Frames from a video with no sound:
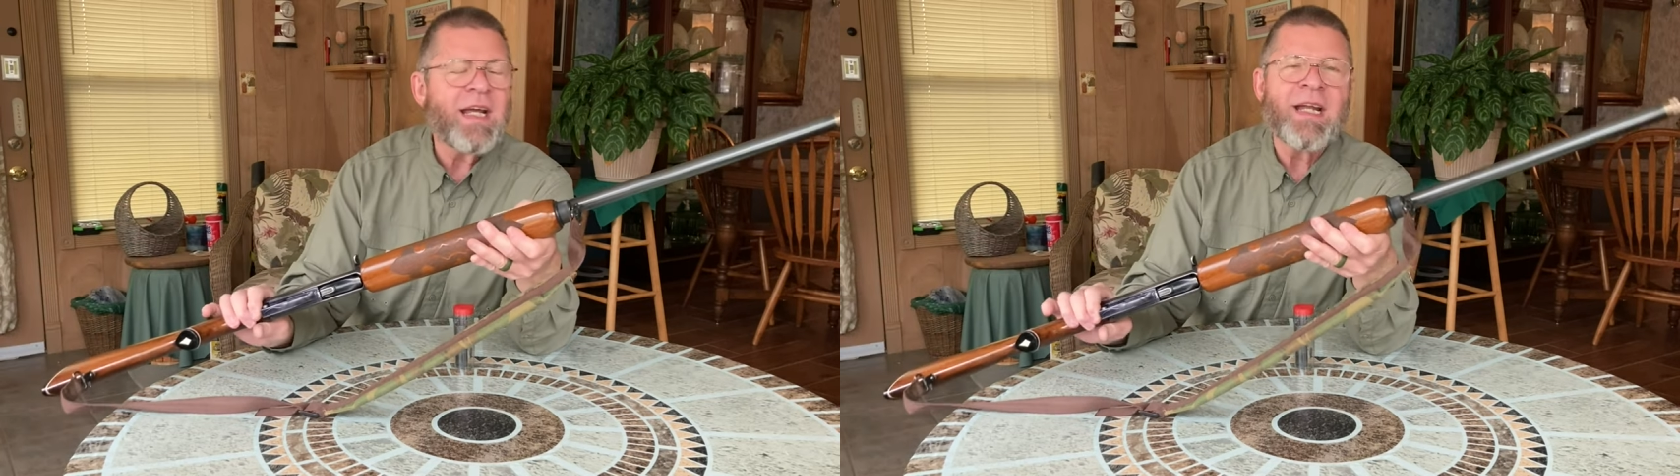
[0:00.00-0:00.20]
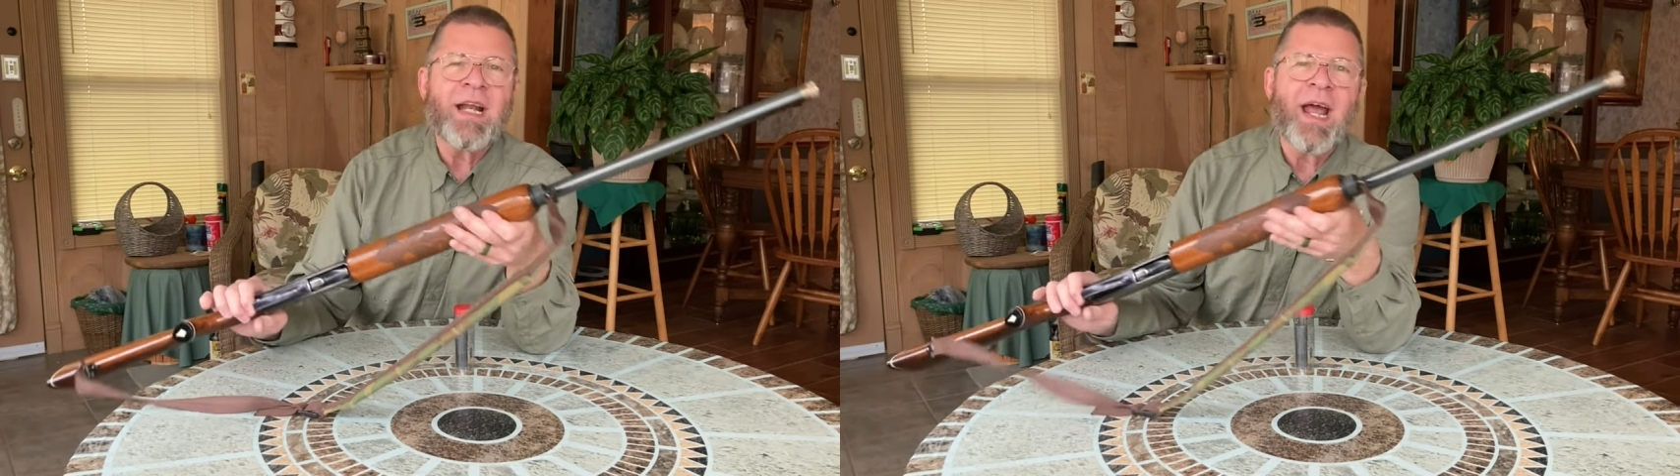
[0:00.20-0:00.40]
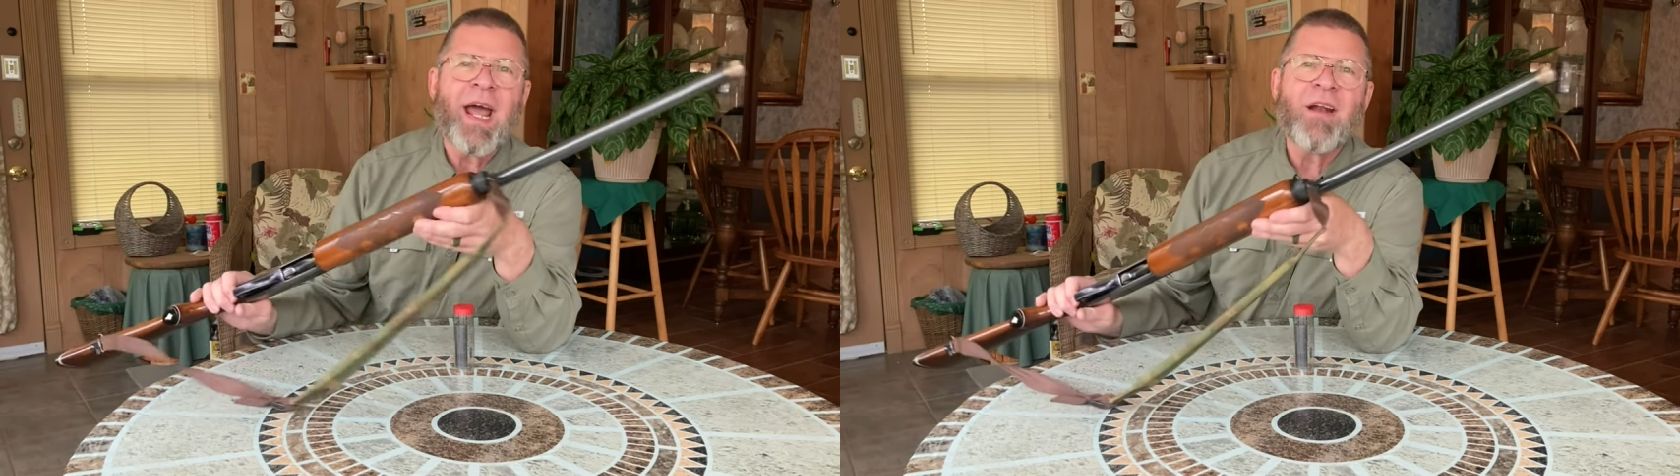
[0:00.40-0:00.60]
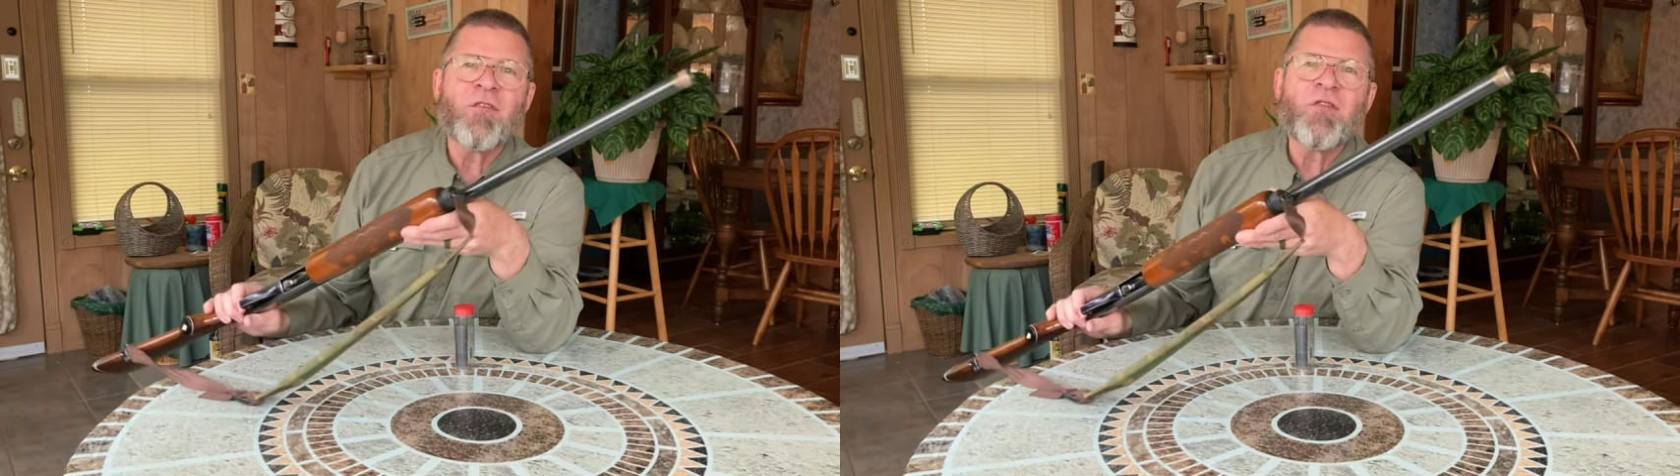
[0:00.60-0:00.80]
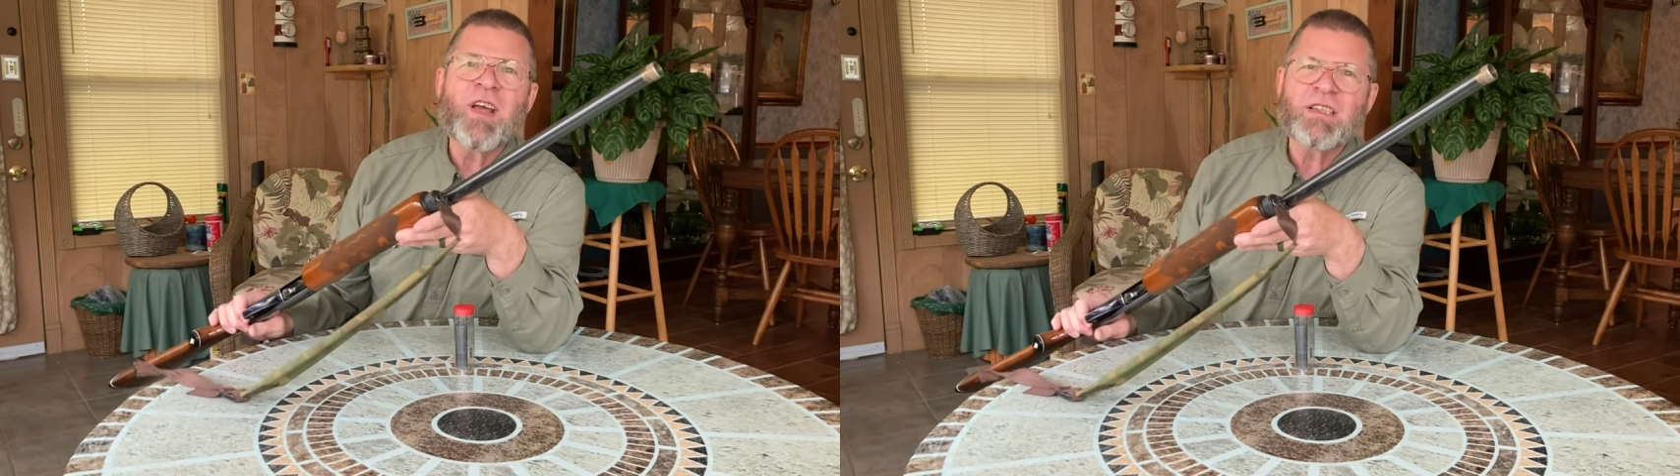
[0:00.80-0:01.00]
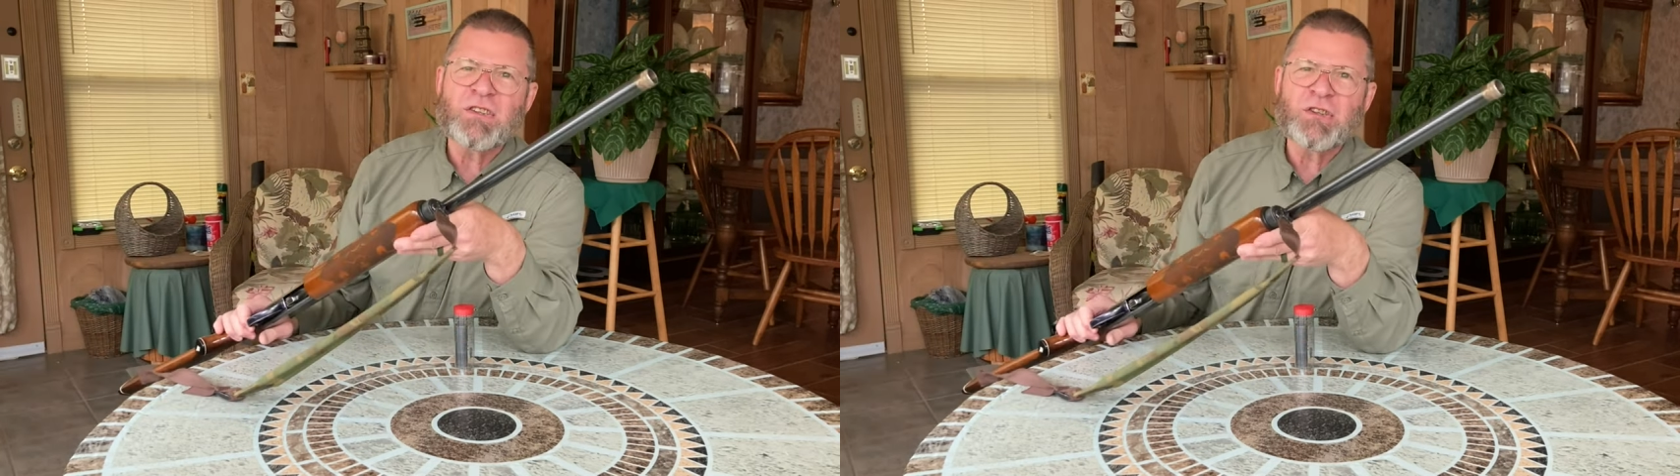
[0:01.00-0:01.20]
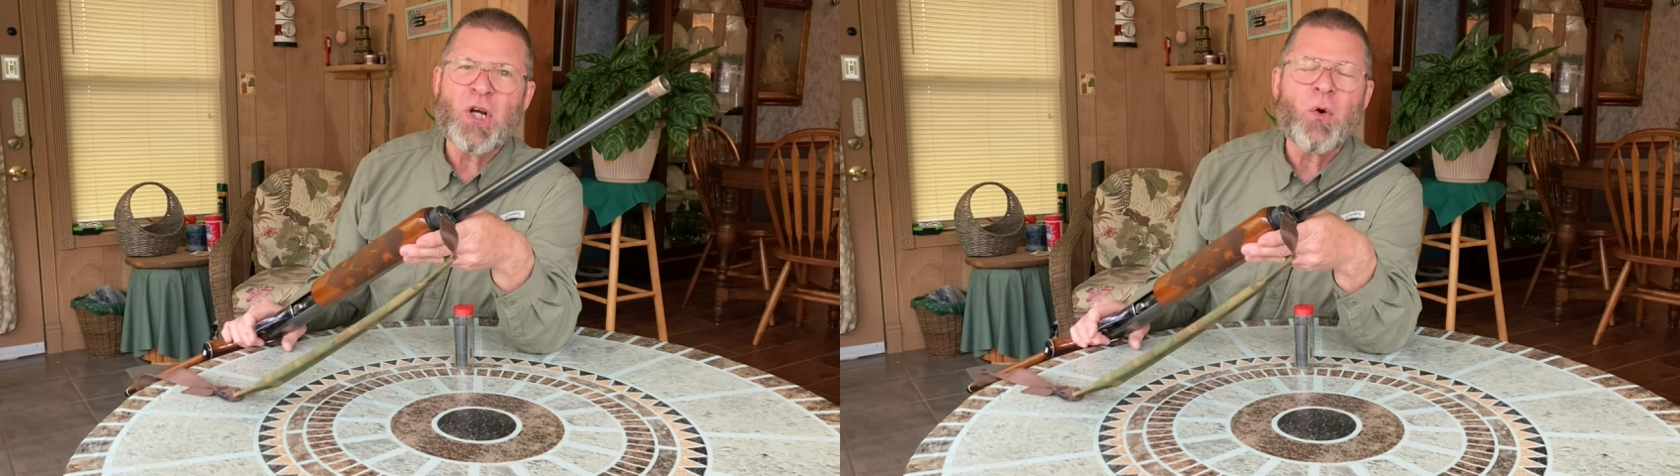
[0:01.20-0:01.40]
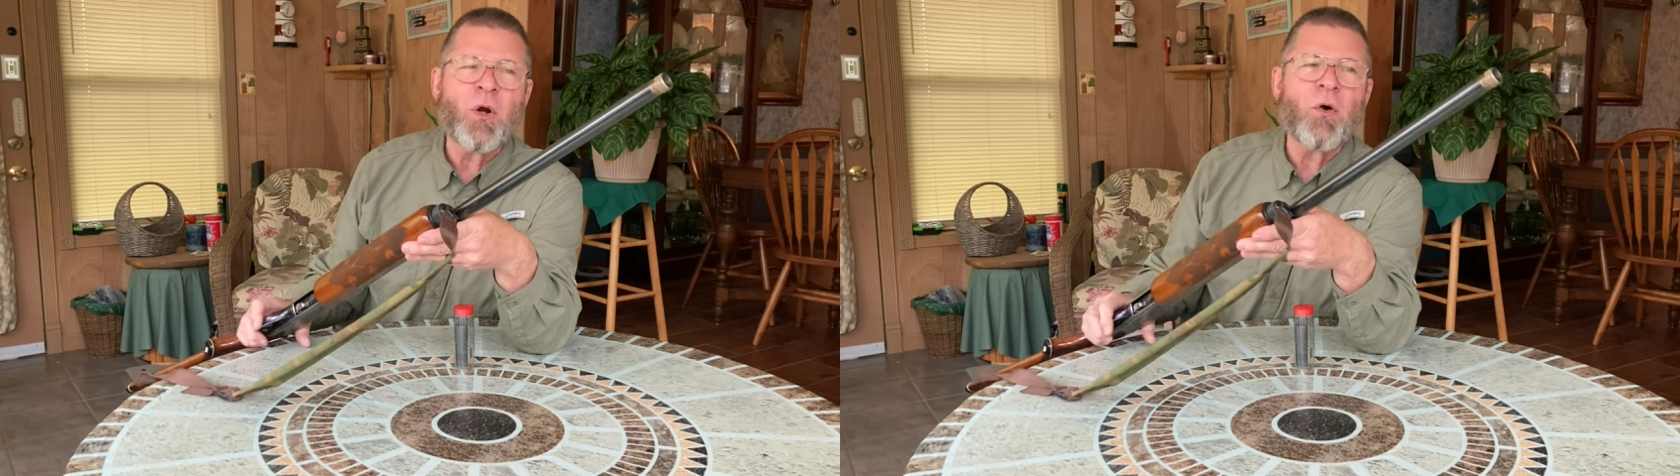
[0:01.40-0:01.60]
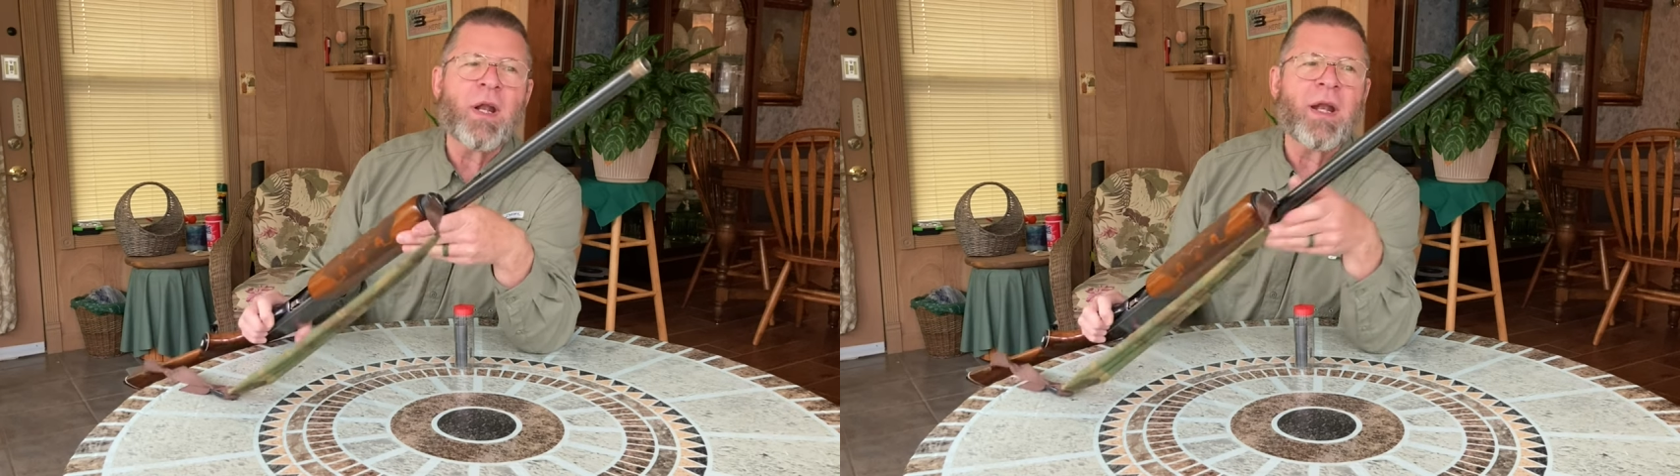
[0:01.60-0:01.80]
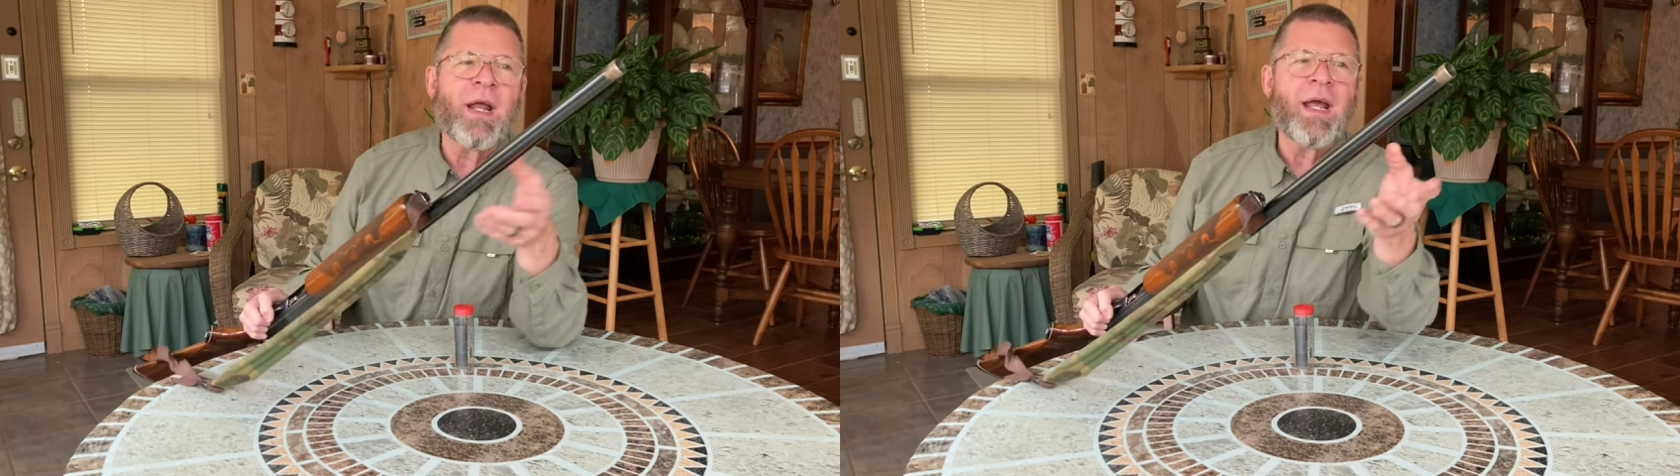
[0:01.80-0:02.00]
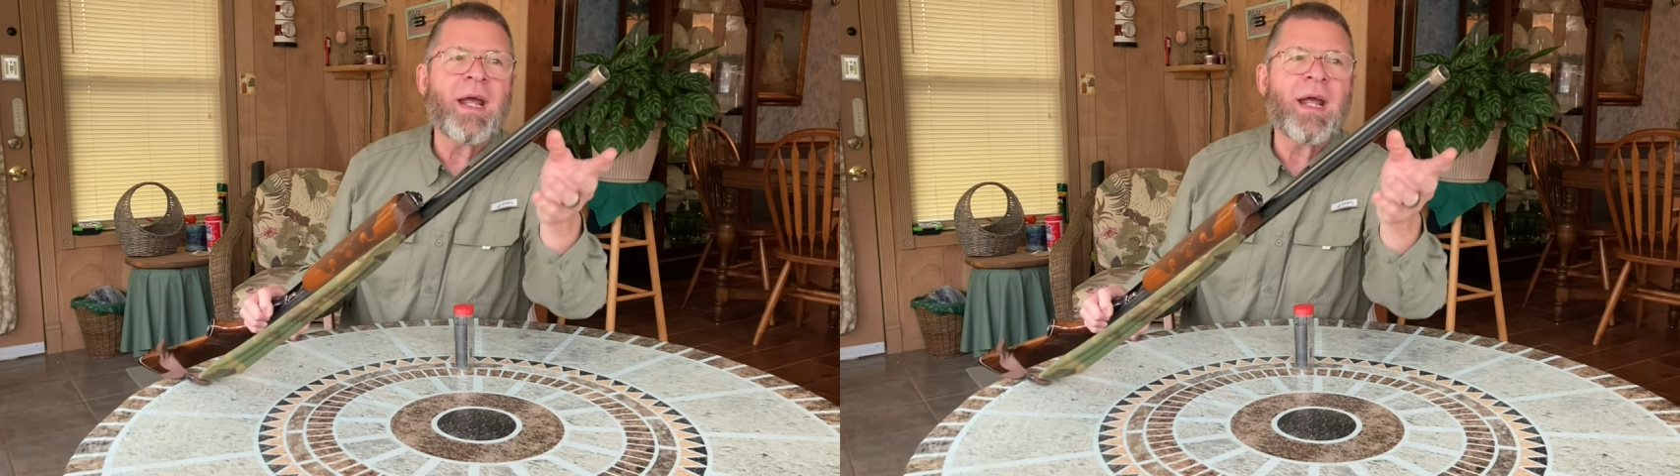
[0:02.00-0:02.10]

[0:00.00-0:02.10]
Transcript: it had a fixed choke on it.